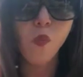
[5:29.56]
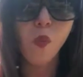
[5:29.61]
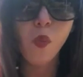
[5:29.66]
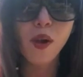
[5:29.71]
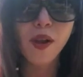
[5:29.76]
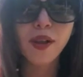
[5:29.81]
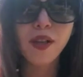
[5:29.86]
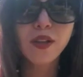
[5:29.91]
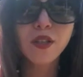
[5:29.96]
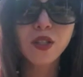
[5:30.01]

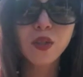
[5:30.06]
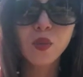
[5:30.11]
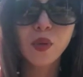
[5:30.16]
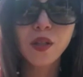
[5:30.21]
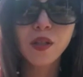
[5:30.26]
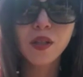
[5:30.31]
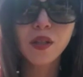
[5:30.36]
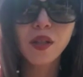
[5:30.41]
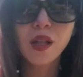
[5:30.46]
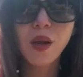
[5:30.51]
But here's
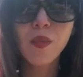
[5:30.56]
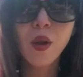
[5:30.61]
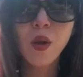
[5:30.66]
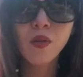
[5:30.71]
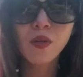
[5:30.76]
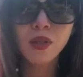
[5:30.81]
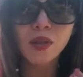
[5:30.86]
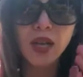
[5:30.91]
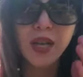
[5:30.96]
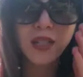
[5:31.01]
where the club
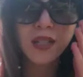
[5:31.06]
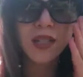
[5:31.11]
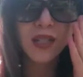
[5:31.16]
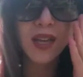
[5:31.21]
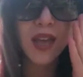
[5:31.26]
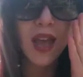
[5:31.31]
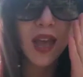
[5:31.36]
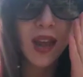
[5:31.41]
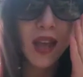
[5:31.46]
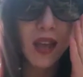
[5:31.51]
owner doesn't
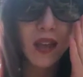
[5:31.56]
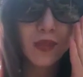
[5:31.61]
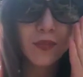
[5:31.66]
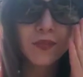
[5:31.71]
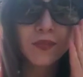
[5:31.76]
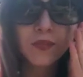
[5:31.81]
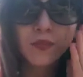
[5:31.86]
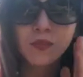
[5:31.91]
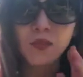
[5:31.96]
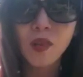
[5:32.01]
get it.
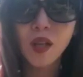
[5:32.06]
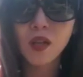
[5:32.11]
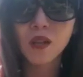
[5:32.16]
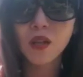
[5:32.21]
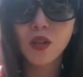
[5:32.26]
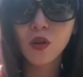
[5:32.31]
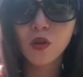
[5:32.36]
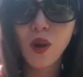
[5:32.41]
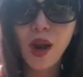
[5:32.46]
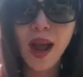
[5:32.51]

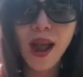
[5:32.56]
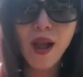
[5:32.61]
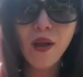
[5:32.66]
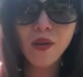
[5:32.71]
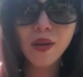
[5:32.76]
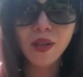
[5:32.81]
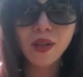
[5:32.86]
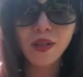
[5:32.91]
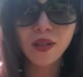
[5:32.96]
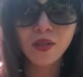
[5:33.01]
The
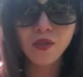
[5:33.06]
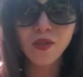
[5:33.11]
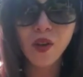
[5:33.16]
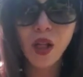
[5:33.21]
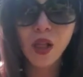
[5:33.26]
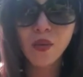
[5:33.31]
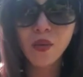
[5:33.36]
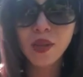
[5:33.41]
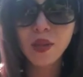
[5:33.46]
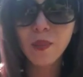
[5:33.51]
crowd is
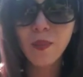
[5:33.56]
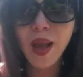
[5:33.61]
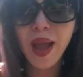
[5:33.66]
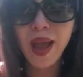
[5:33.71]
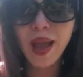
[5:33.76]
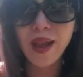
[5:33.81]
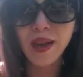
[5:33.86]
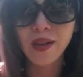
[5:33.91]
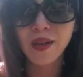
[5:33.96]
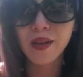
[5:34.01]
following the
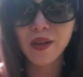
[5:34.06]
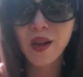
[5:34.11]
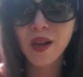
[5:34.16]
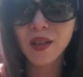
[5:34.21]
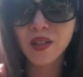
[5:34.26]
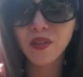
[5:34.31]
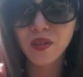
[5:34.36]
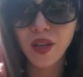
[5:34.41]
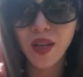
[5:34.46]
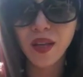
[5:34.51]
band,
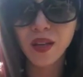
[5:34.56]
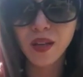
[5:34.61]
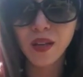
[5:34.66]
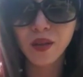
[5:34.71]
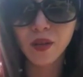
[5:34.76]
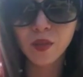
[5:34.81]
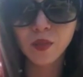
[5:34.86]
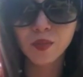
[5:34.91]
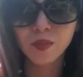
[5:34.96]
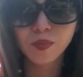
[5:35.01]
not the
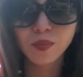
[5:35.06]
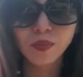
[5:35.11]
venue.